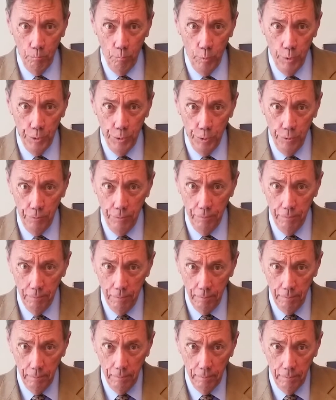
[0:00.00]
when you've
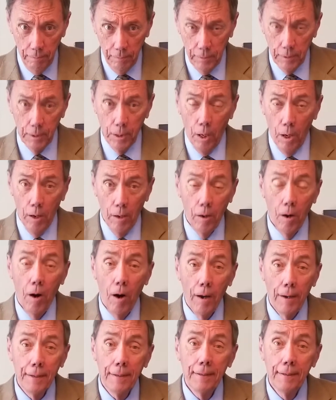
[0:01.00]
gone
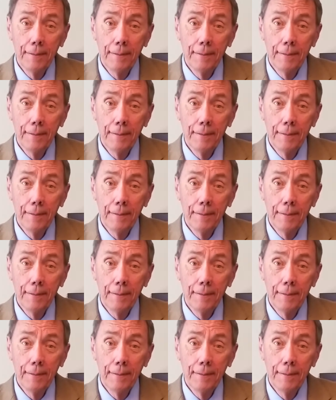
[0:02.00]
on?